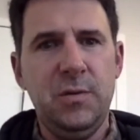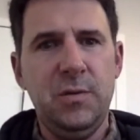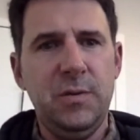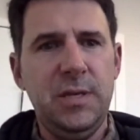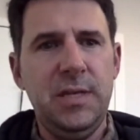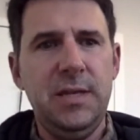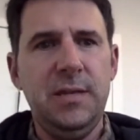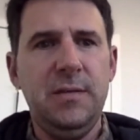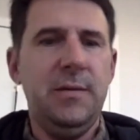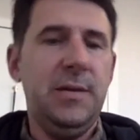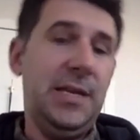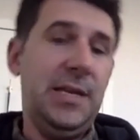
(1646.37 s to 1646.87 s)

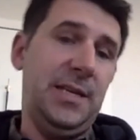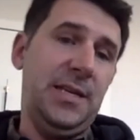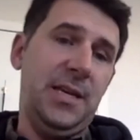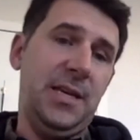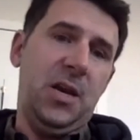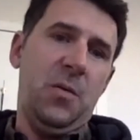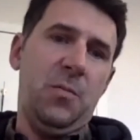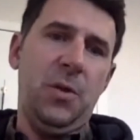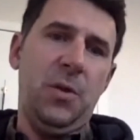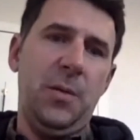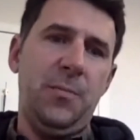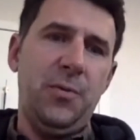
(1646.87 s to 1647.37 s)
when they
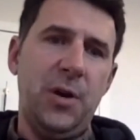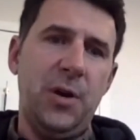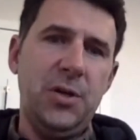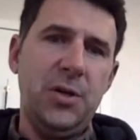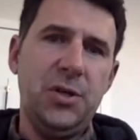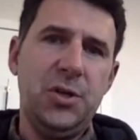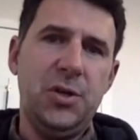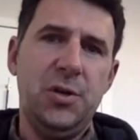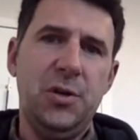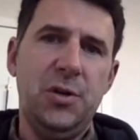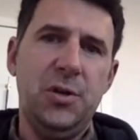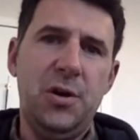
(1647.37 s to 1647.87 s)
take your blood
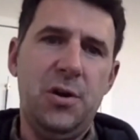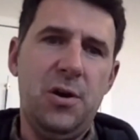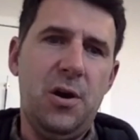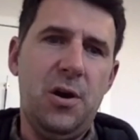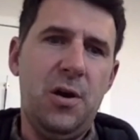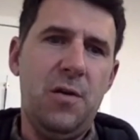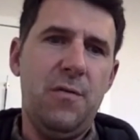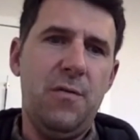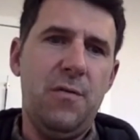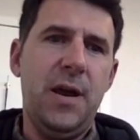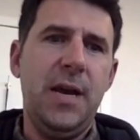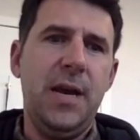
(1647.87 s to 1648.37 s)
pressure or your
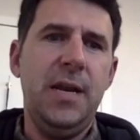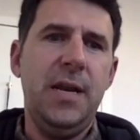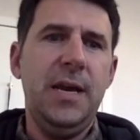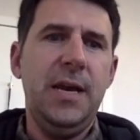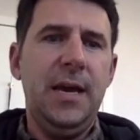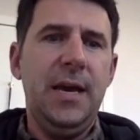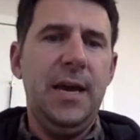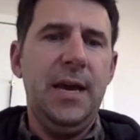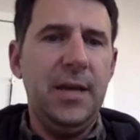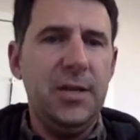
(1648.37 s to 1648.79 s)
heart rate,